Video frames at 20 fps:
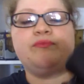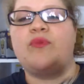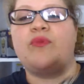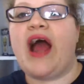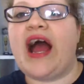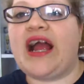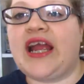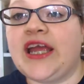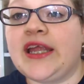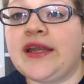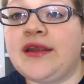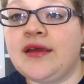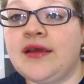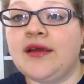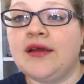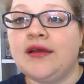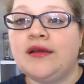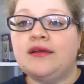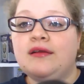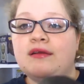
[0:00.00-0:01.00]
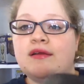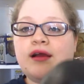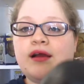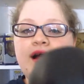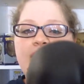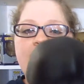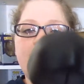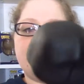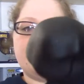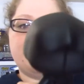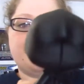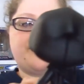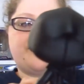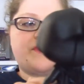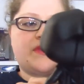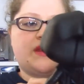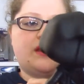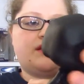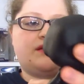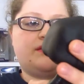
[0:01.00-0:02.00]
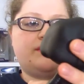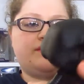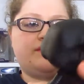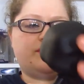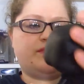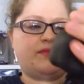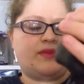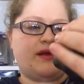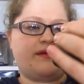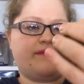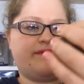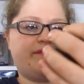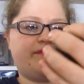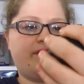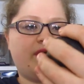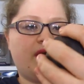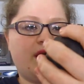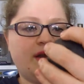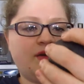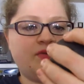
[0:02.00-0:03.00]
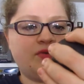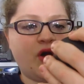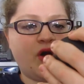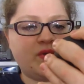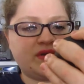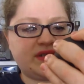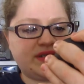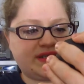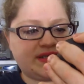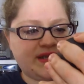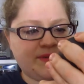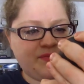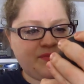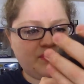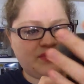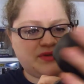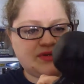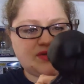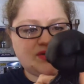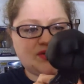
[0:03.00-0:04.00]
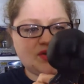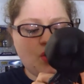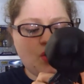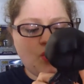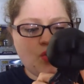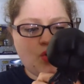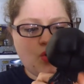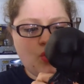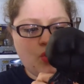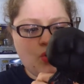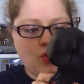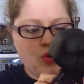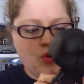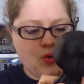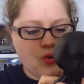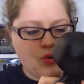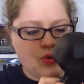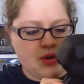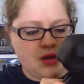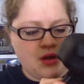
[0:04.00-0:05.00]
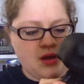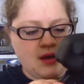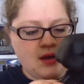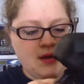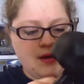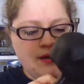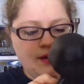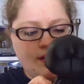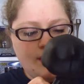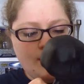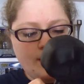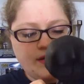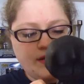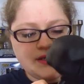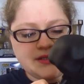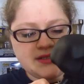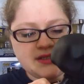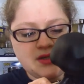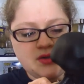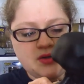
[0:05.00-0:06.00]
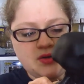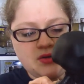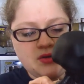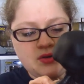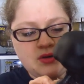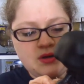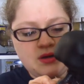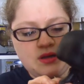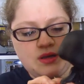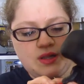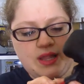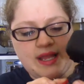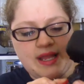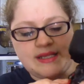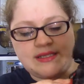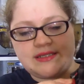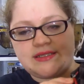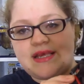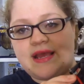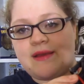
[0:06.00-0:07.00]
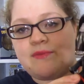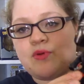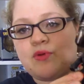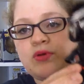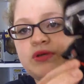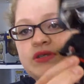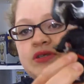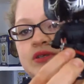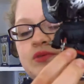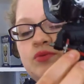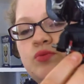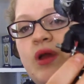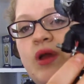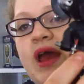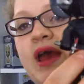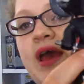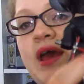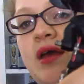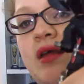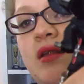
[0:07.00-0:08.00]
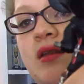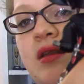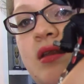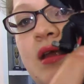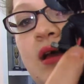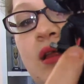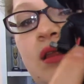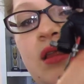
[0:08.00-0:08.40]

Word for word: ragged um, I don't know. It's something so cool. His little lightsaber's red. I